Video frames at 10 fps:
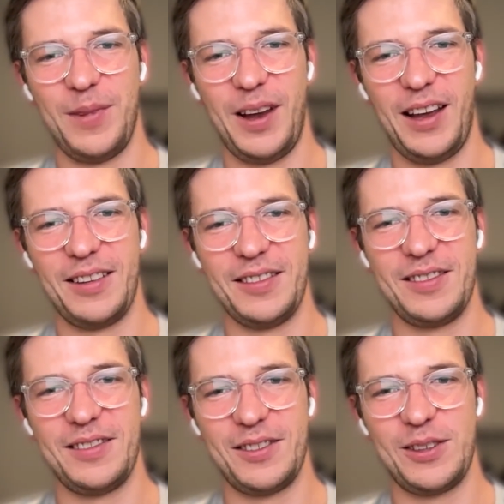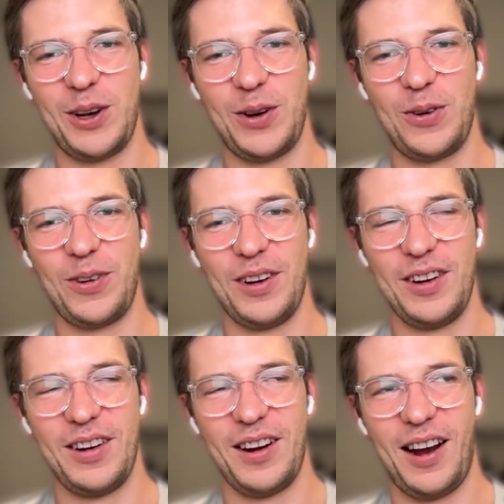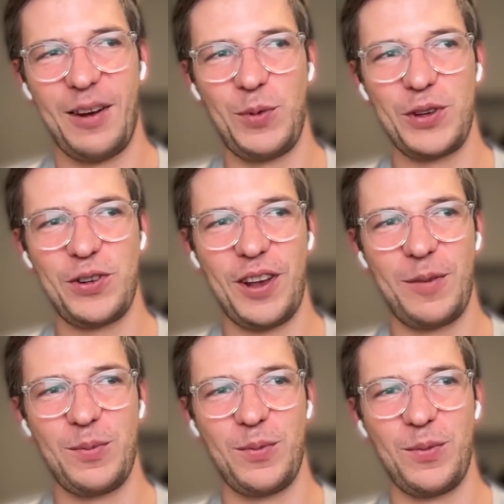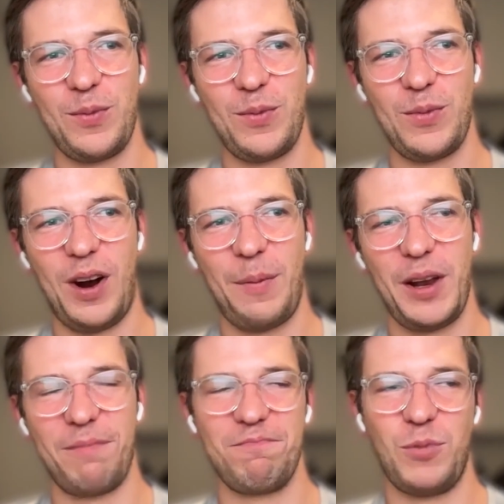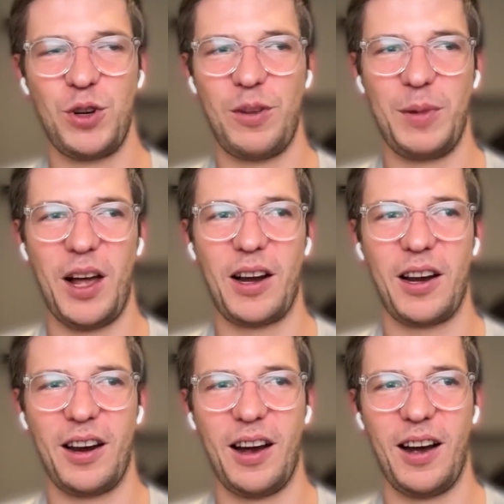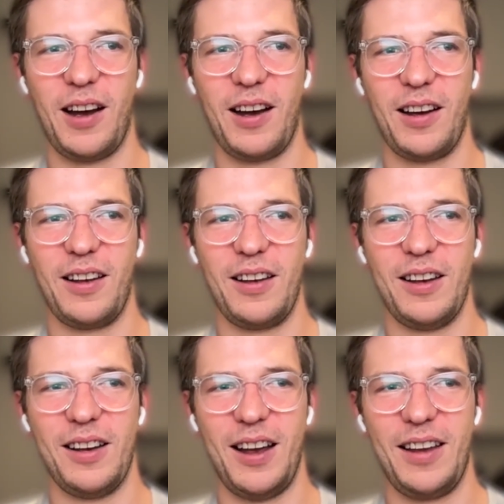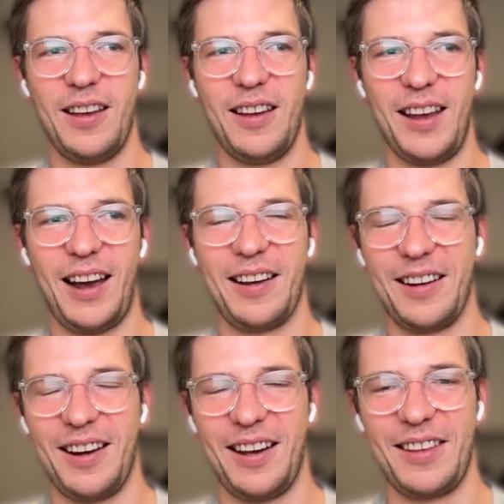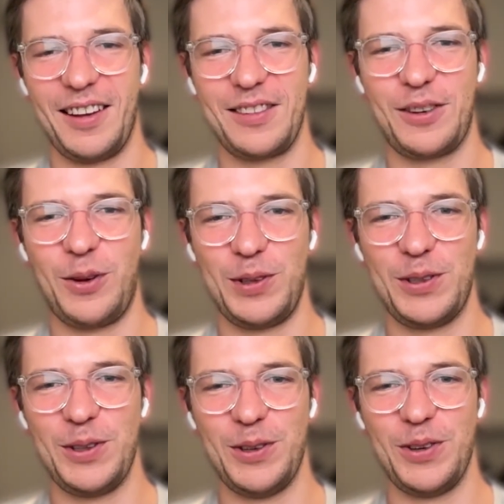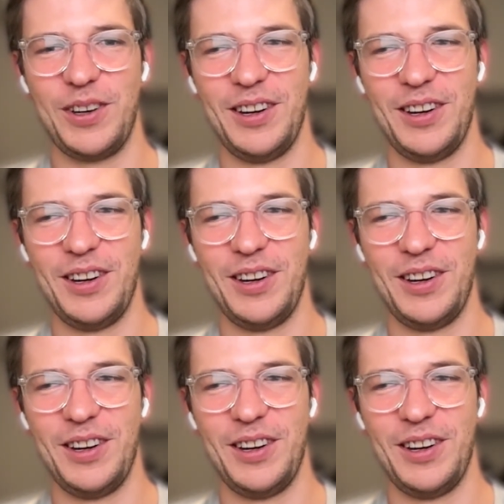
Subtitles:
And so I wish them luck. Yeah, I think it's going to,